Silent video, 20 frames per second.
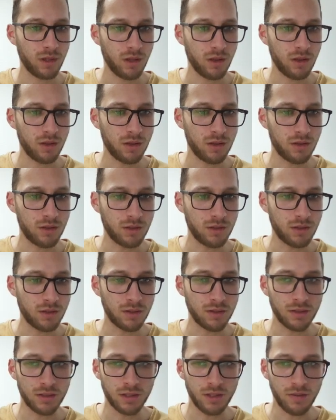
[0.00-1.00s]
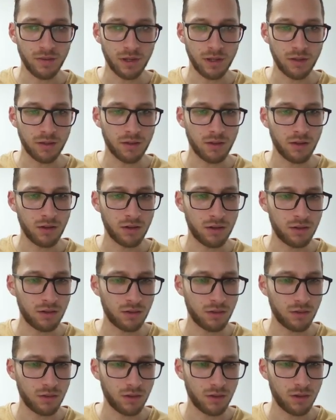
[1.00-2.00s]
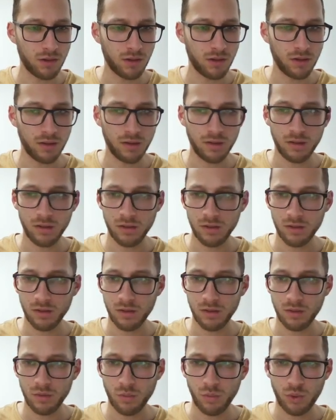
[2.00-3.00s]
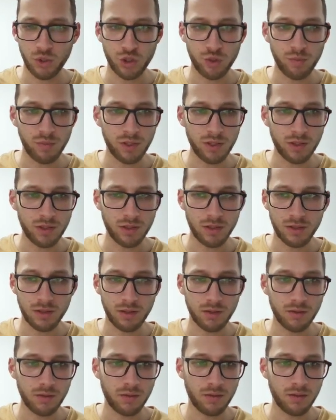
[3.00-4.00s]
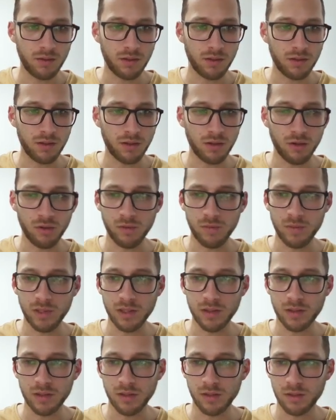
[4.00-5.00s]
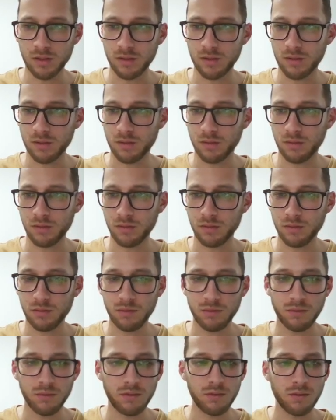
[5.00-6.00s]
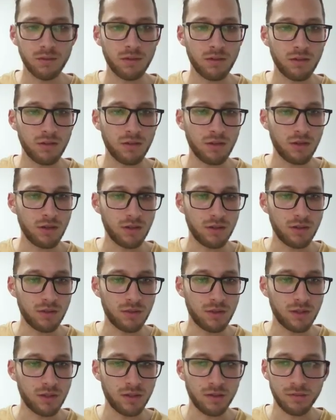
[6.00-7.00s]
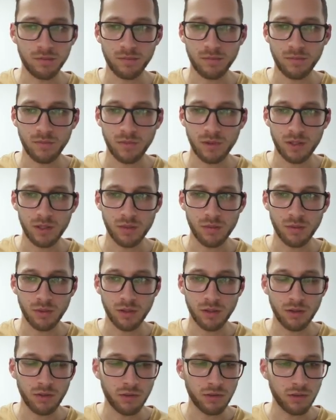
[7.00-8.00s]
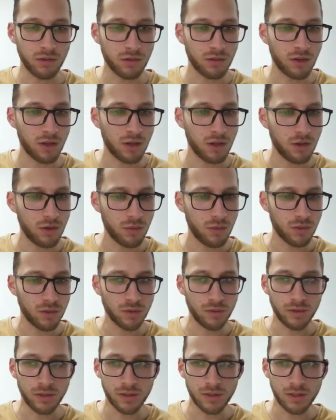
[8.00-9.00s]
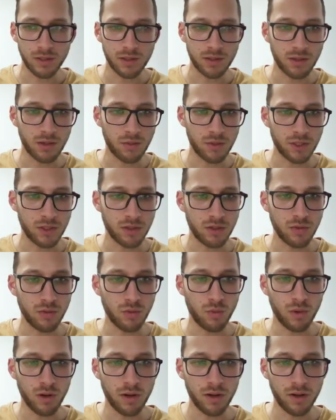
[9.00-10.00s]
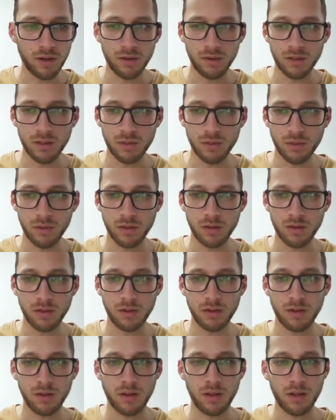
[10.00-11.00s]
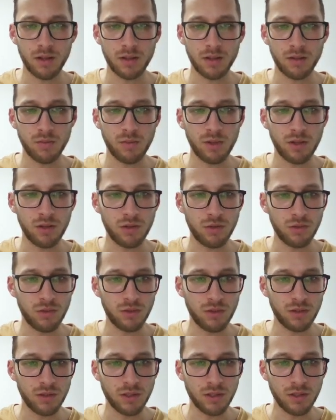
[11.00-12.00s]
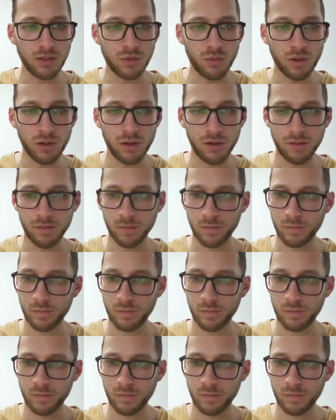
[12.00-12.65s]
And then this is 6, 7, 8, 9. Which means that it can only be a 6. As you see, this one was only a 6. Now it's 2, 1. This one has to be the 2 because this is the 1.